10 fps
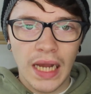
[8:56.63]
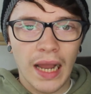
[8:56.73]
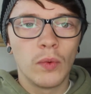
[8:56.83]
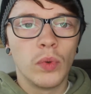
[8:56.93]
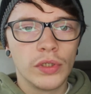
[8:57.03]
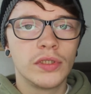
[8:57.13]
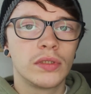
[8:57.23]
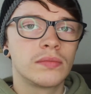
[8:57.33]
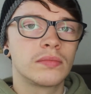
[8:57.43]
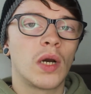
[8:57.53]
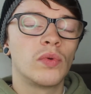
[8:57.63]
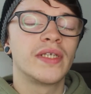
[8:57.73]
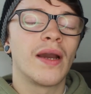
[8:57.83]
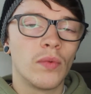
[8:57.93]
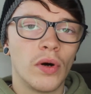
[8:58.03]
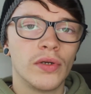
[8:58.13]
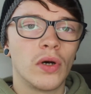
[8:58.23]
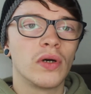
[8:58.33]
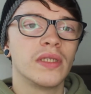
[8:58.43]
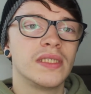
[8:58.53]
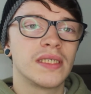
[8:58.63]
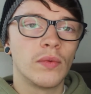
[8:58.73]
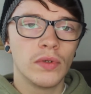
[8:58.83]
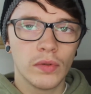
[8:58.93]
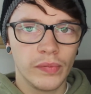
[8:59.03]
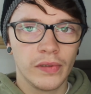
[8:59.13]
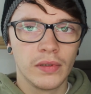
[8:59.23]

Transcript: I would get one, or at least set one up